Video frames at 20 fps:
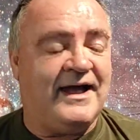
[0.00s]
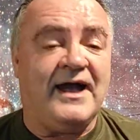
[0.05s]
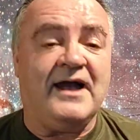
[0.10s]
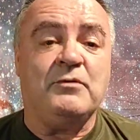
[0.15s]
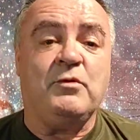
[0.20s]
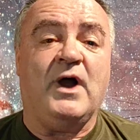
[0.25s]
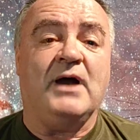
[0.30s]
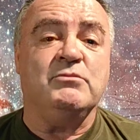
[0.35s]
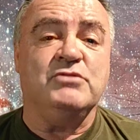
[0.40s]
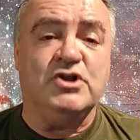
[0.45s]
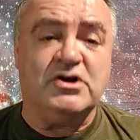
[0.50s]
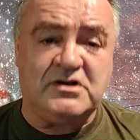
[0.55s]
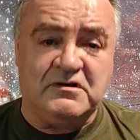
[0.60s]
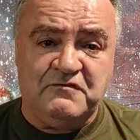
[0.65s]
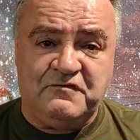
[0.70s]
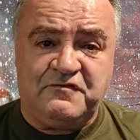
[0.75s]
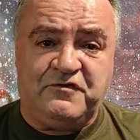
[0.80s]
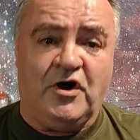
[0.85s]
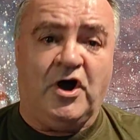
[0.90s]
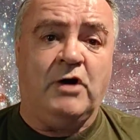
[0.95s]
I'm
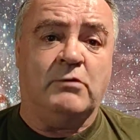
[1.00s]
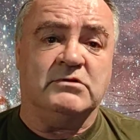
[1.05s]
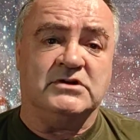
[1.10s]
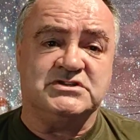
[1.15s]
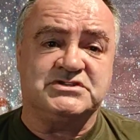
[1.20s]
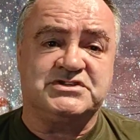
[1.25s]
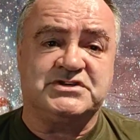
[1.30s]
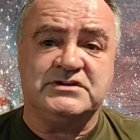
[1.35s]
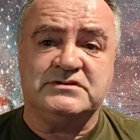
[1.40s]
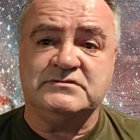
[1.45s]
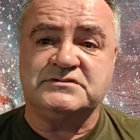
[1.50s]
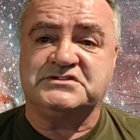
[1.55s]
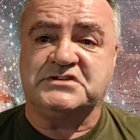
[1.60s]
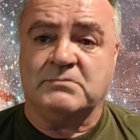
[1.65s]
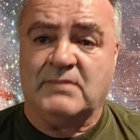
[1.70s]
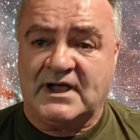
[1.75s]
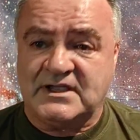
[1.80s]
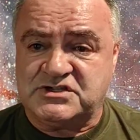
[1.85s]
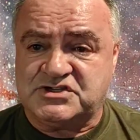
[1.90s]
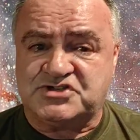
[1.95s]
looking forward
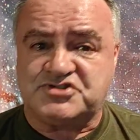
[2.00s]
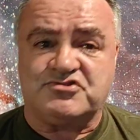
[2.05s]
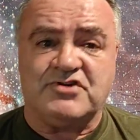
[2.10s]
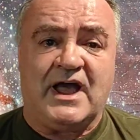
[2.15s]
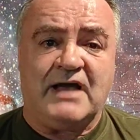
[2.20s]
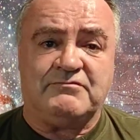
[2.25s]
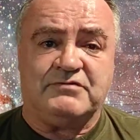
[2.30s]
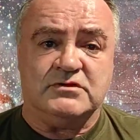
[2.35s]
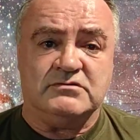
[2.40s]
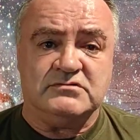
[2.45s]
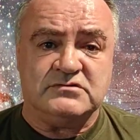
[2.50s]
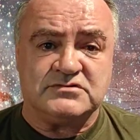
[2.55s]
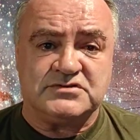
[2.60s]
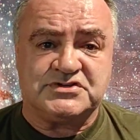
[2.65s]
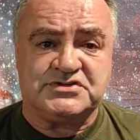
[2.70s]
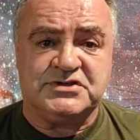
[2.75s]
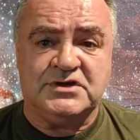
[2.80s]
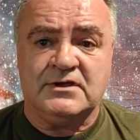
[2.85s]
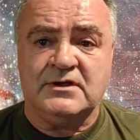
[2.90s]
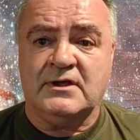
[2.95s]
to my
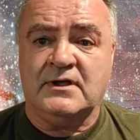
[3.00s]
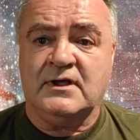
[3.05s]
travels.